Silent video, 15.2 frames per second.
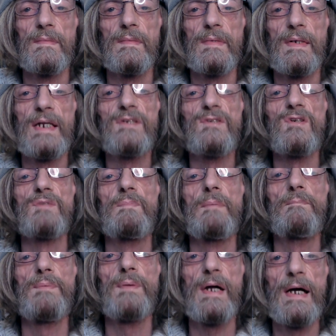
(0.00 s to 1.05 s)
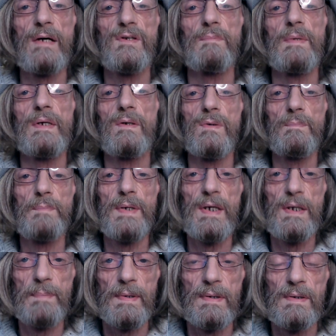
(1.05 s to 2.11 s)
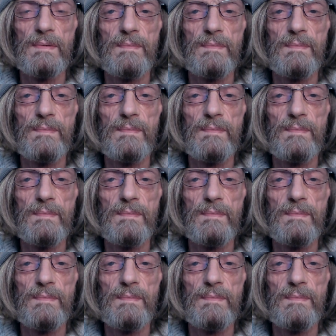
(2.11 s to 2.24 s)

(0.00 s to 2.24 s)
Let's just be proud to be good people.